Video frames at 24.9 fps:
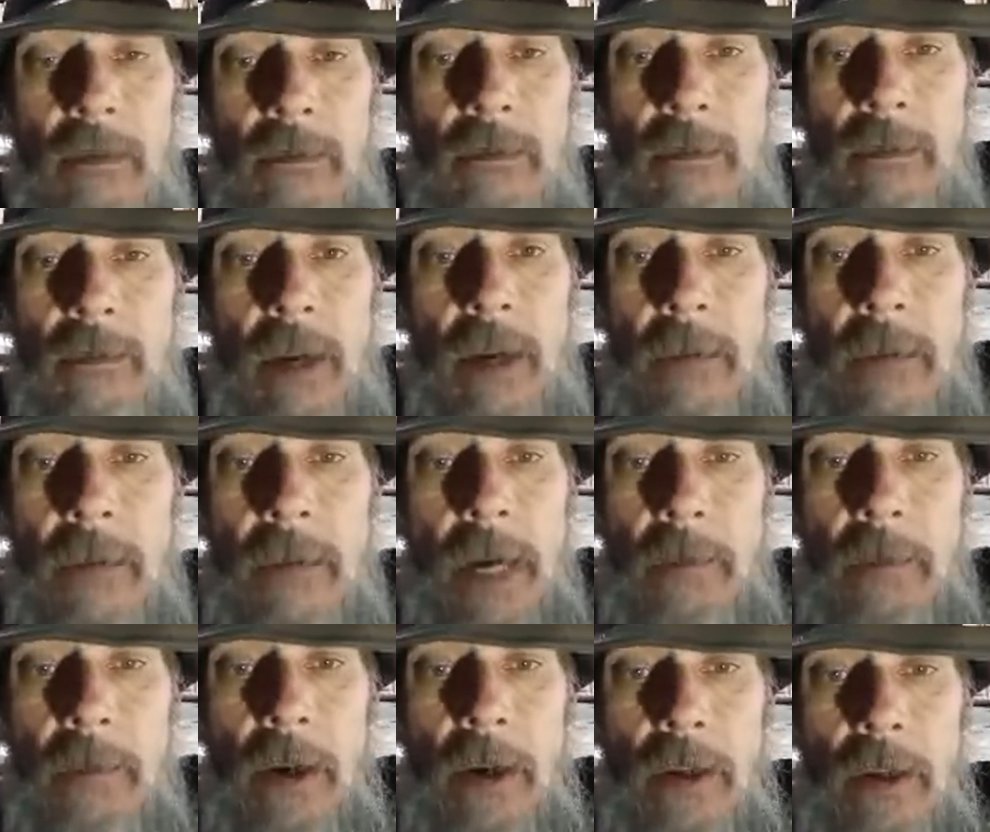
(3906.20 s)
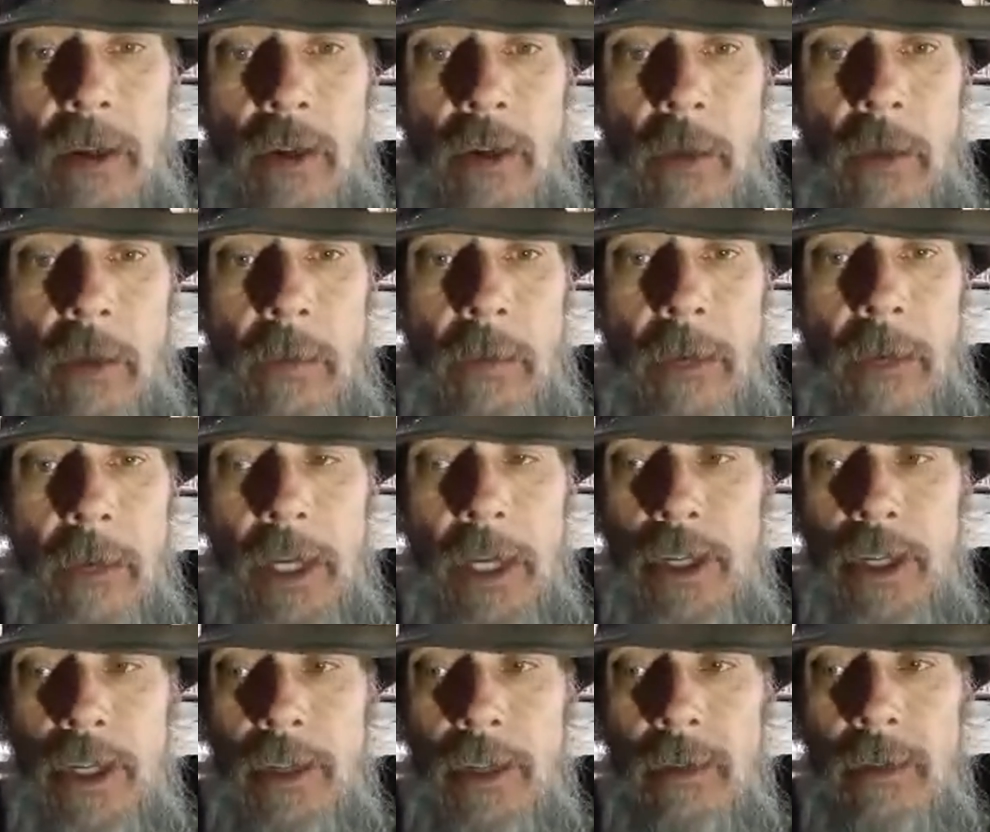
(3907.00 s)
not part of the
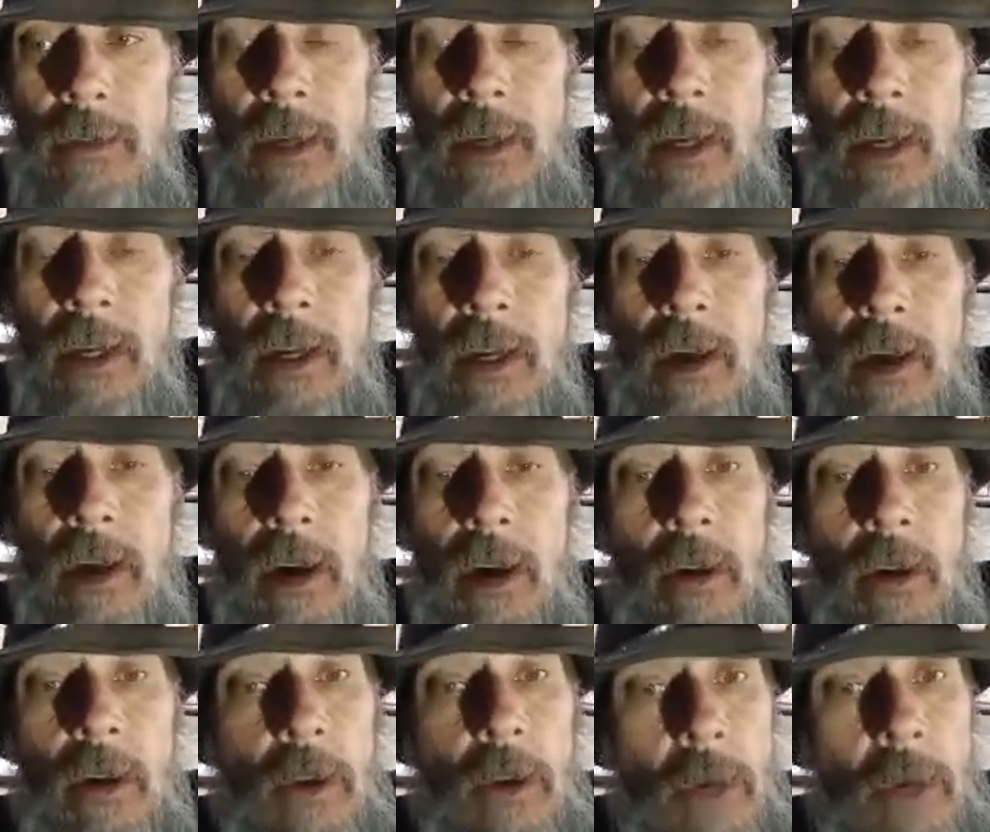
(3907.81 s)
corporation. Although he